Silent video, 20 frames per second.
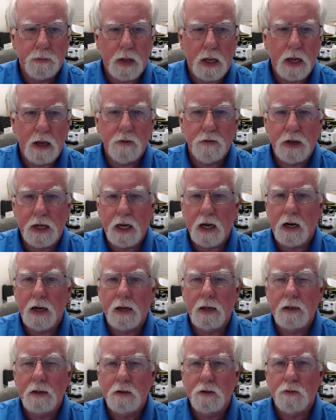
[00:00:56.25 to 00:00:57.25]

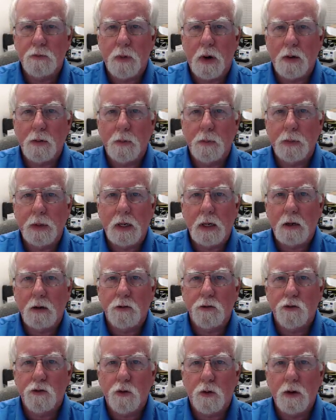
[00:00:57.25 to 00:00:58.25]
AVI is probably a
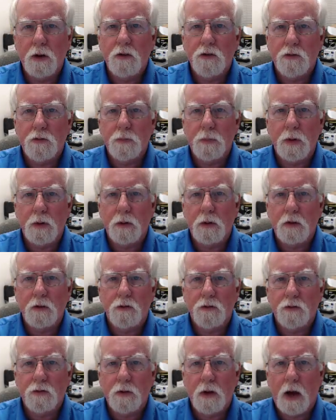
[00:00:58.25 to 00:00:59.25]
good choice.
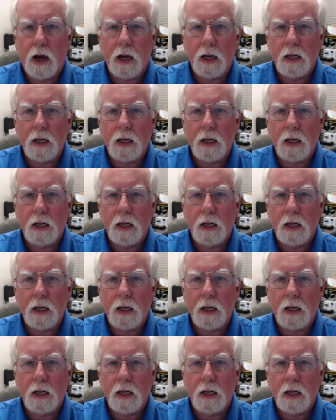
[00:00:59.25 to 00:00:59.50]
It's highly